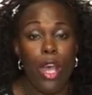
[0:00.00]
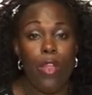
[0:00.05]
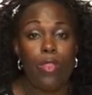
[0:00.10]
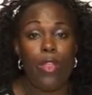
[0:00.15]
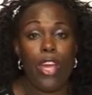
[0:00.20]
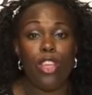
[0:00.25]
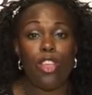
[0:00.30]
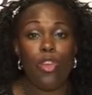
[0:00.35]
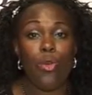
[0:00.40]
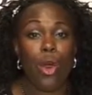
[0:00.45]

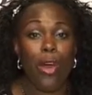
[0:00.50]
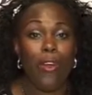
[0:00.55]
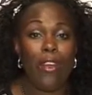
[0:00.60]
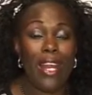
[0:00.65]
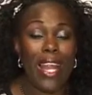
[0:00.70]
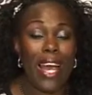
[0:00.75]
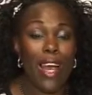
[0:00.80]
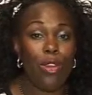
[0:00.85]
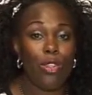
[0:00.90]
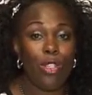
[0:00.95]
then you are
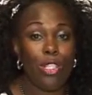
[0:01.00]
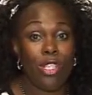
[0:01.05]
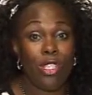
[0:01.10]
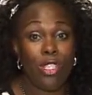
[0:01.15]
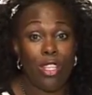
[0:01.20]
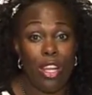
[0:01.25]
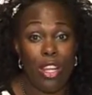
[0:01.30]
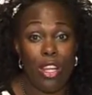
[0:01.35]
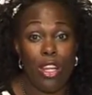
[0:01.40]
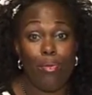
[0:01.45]
allowed a
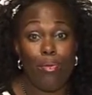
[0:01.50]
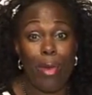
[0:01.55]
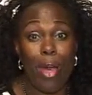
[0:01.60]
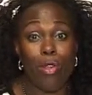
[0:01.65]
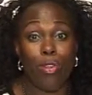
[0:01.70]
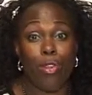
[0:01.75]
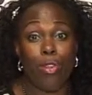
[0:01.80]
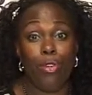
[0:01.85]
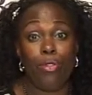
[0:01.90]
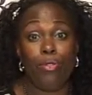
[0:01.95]
certain
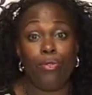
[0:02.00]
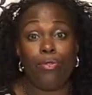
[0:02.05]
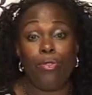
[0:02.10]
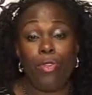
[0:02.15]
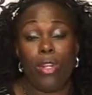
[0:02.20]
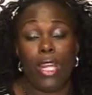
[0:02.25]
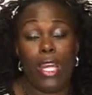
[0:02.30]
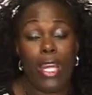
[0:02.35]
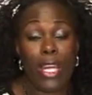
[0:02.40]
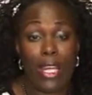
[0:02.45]
amount of
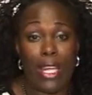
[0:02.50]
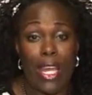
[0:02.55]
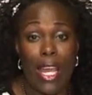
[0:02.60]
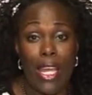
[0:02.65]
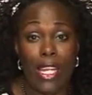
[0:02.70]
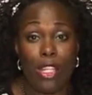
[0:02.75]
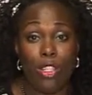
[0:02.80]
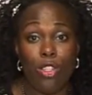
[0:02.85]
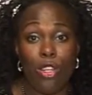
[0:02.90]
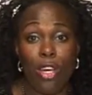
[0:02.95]
legal
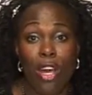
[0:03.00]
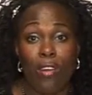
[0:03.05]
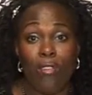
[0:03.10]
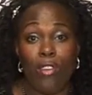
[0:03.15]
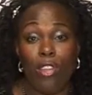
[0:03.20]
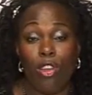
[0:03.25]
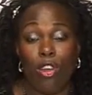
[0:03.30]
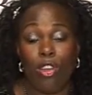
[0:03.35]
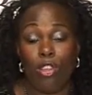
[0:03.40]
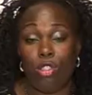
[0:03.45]
aid to cover
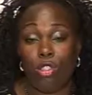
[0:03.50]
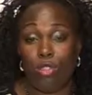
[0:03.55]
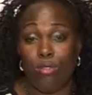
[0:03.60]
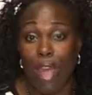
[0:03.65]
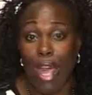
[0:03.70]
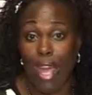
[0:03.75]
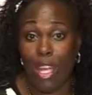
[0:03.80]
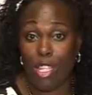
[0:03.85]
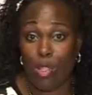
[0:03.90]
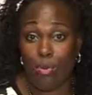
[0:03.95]
the cost of
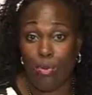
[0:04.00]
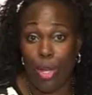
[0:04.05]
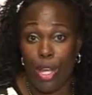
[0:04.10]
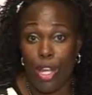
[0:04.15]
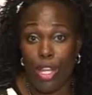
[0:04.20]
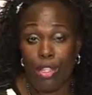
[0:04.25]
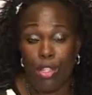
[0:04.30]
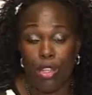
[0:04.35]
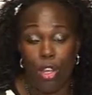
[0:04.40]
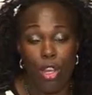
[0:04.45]

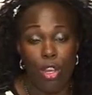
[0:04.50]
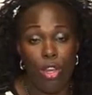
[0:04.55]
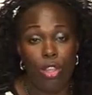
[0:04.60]
experts,